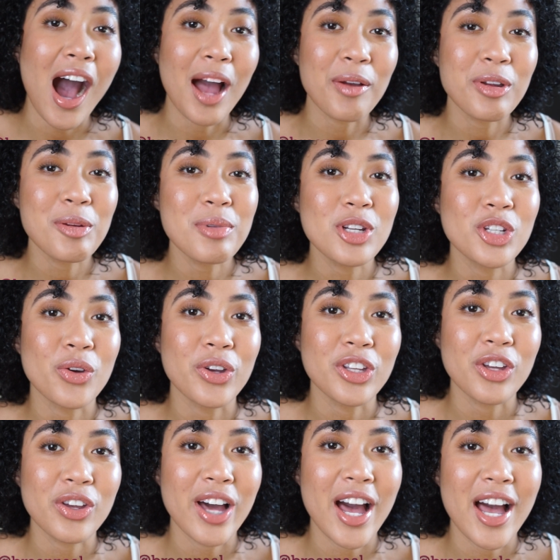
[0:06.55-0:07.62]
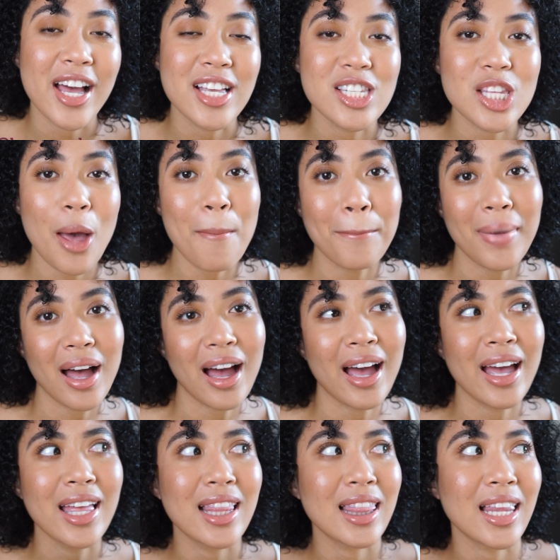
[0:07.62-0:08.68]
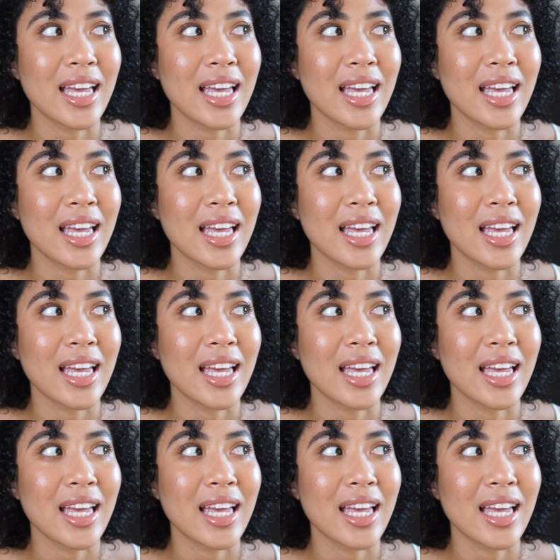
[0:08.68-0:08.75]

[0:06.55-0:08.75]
I'm gonna be showing you guys my